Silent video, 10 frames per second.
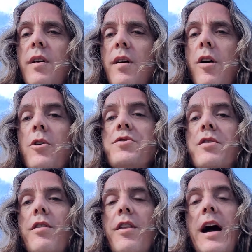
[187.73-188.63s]

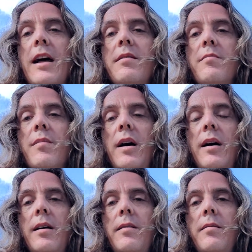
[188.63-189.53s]
alter that
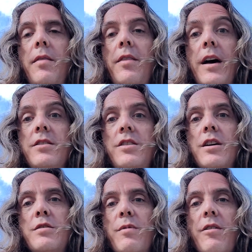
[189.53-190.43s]

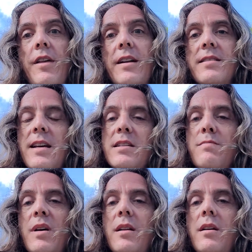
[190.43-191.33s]
judgment or that
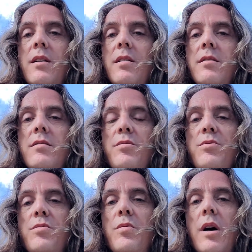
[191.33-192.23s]
assessment
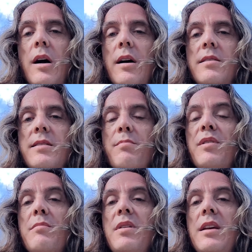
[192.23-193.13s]
to
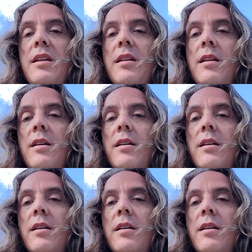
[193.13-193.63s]
simply mean